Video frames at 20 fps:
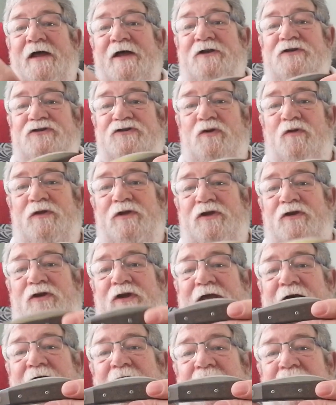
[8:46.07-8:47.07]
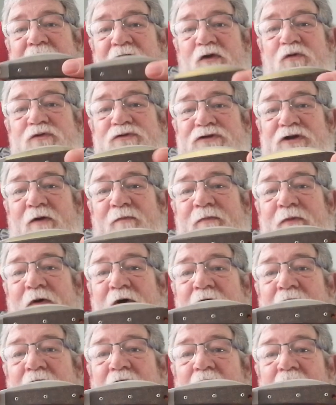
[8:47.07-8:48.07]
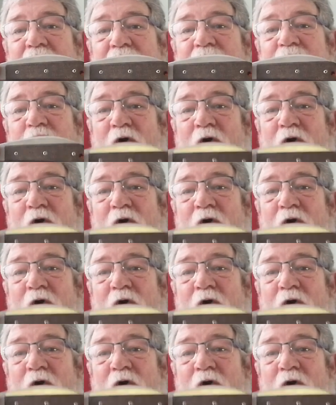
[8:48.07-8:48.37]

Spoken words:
so that you get a close-up on